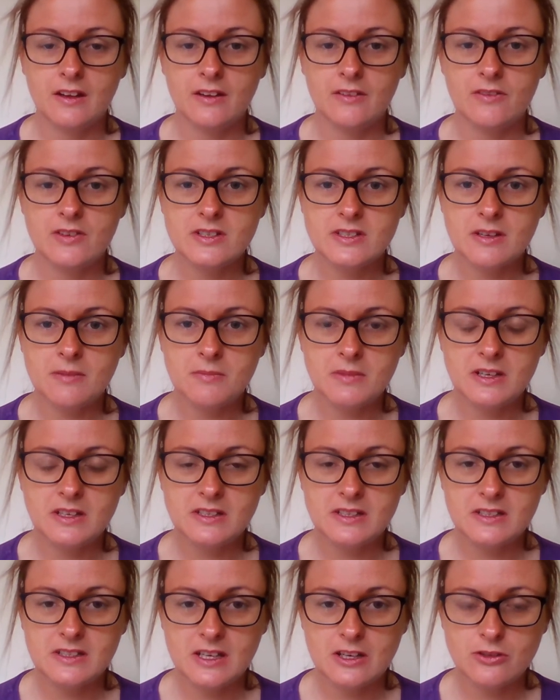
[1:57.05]
for somebody
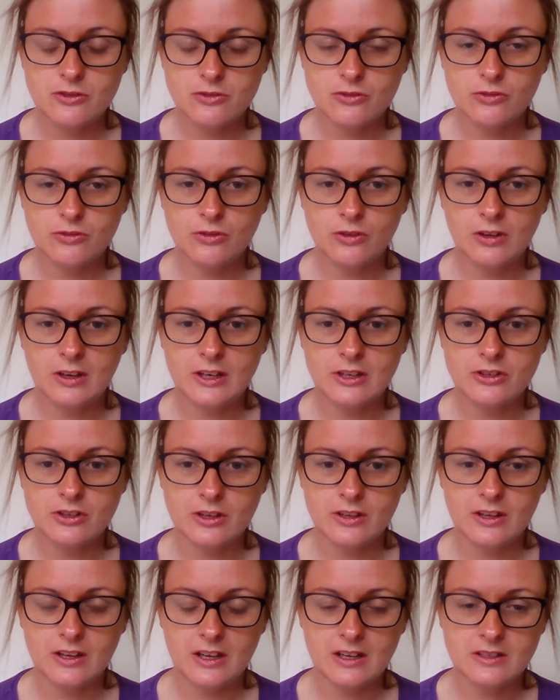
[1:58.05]
to test your knowledge at
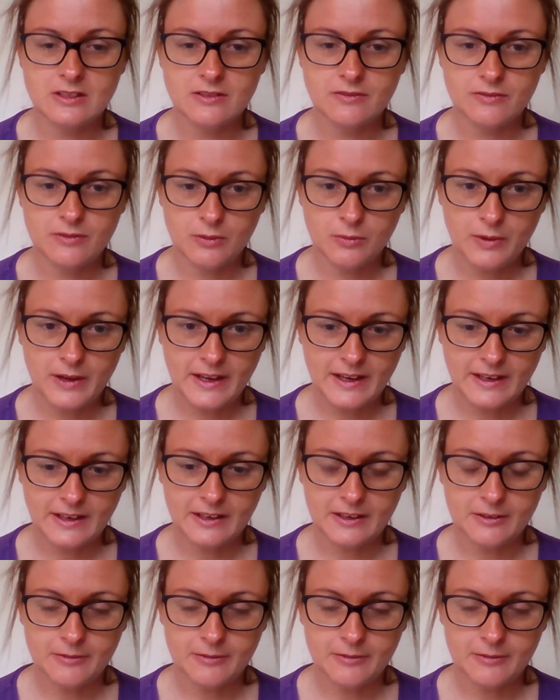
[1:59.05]
the end of the week.